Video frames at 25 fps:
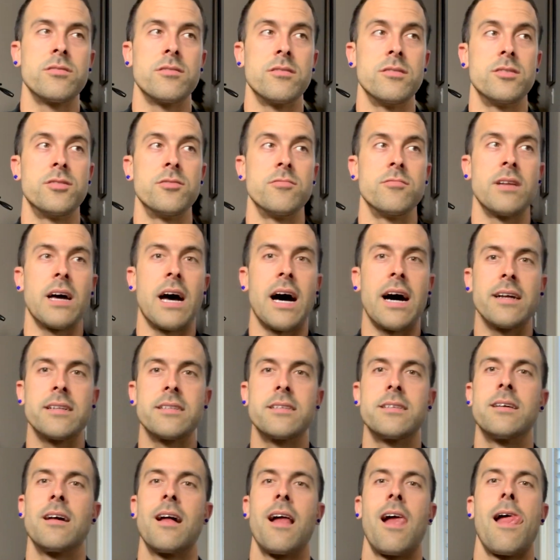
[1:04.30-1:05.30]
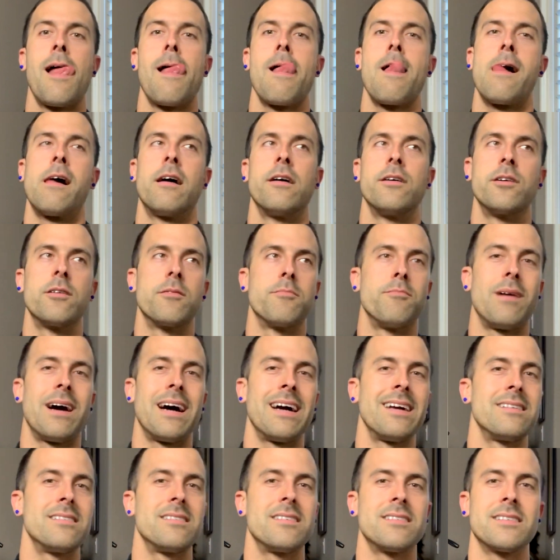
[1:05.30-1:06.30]
or do not, your
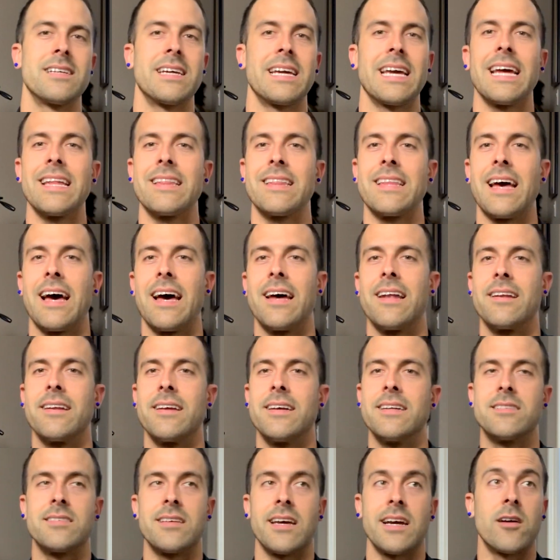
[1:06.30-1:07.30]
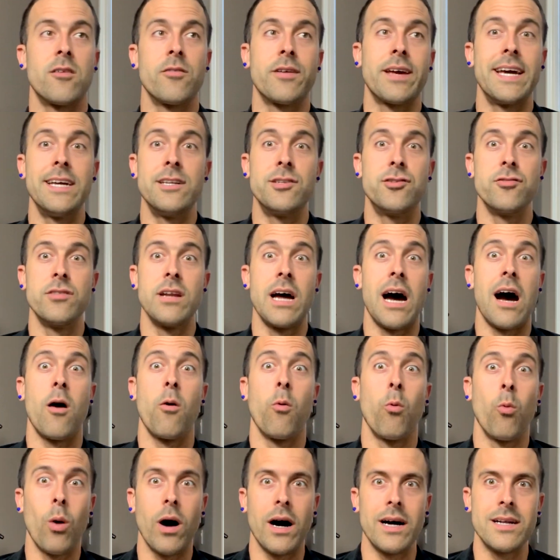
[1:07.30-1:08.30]
mind doesn't get that. It's like, okay, do
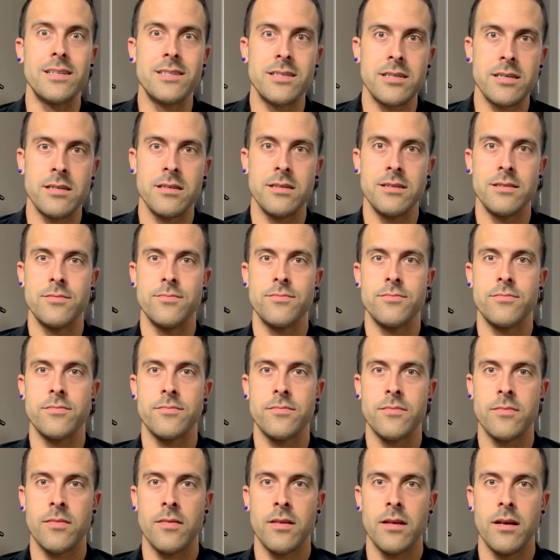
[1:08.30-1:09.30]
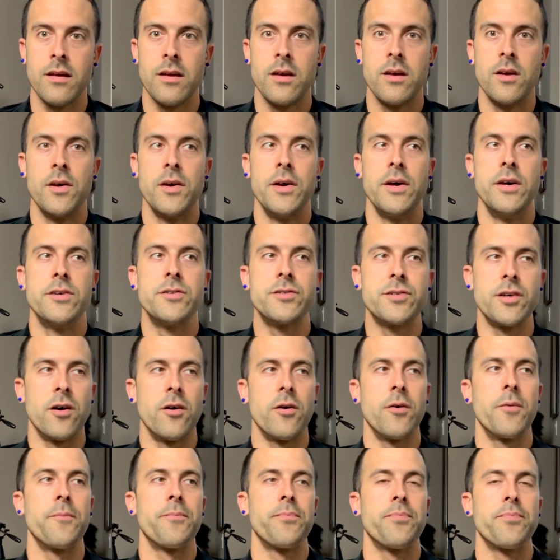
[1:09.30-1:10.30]
not what?
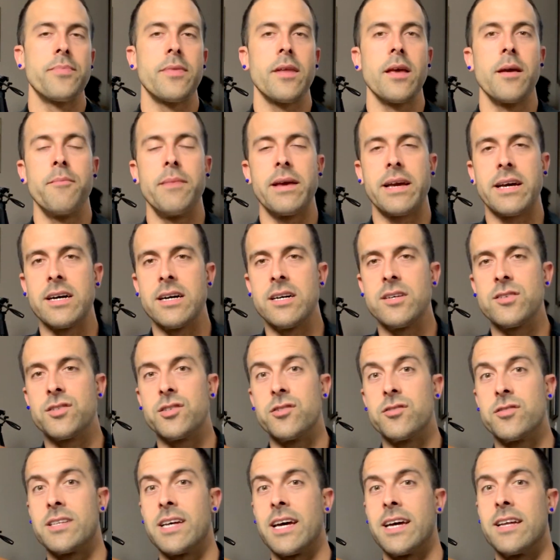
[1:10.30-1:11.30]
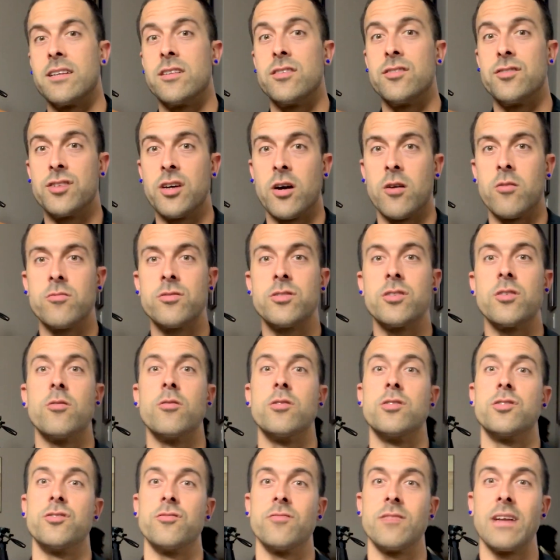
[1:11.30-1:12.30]
So because you said don't or
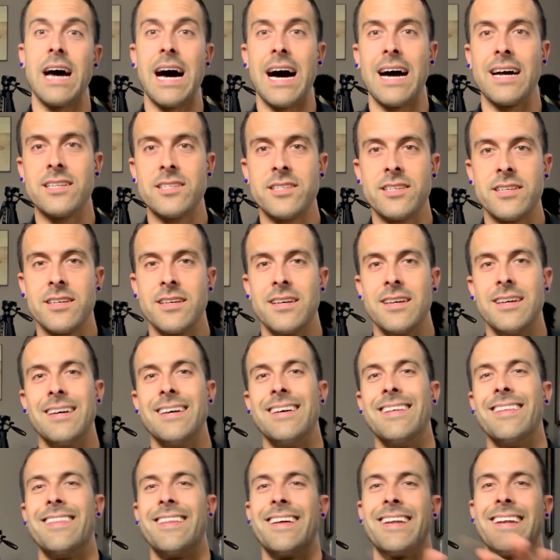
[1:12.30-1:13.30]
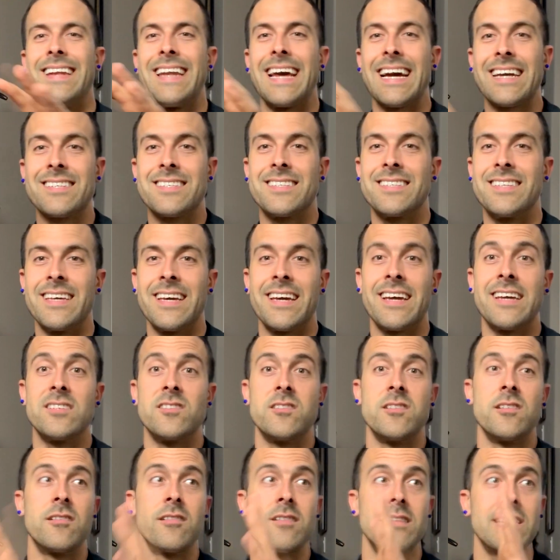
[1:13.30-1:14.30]
do not, the next thing is
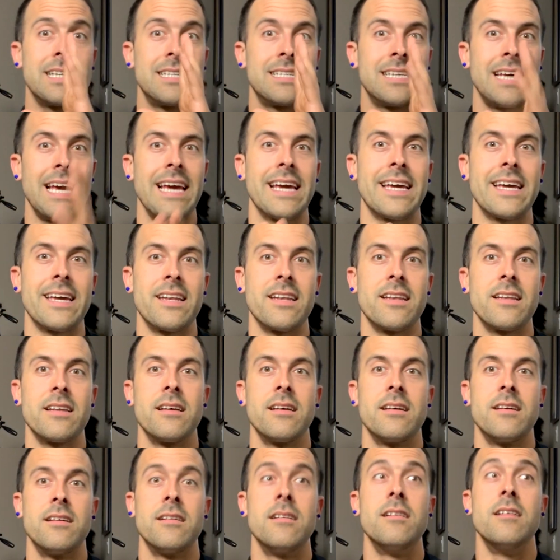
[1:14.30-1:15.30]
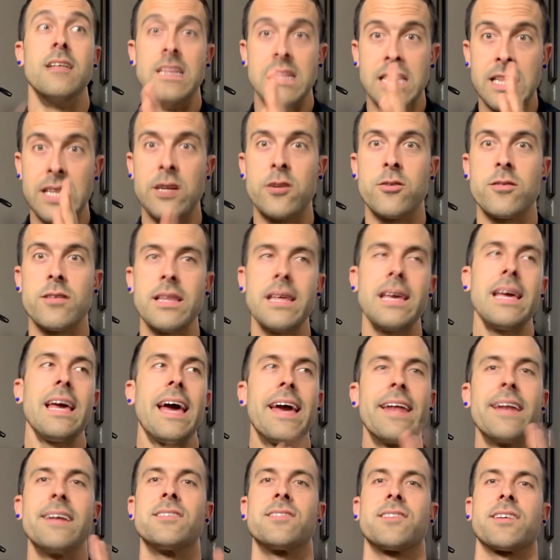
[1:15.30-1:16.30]
literally taken literally
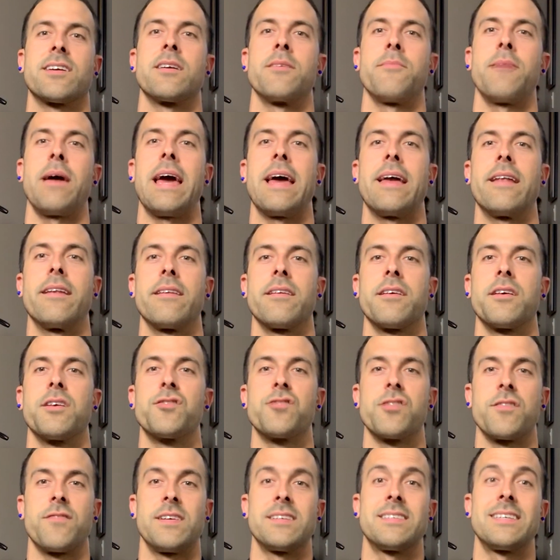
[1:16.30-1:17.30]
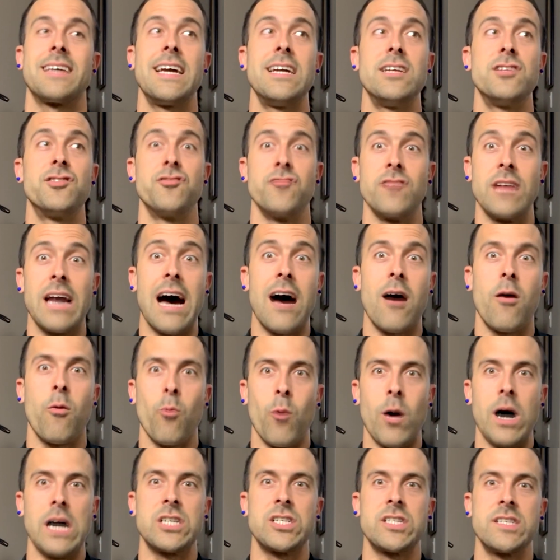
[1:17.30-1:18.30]
and as a command. So if I say do not
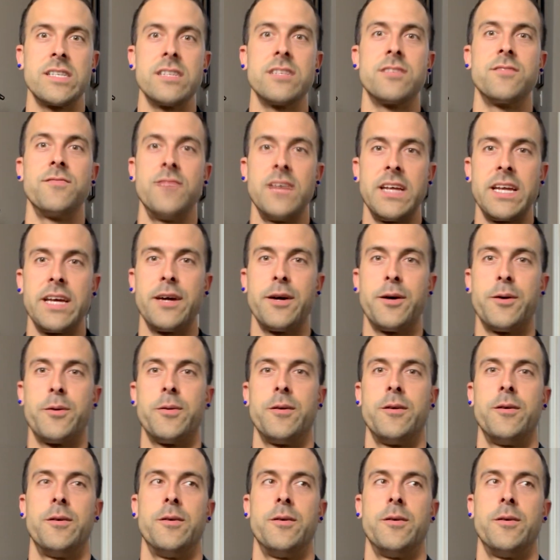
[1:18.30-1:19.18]
watch this video,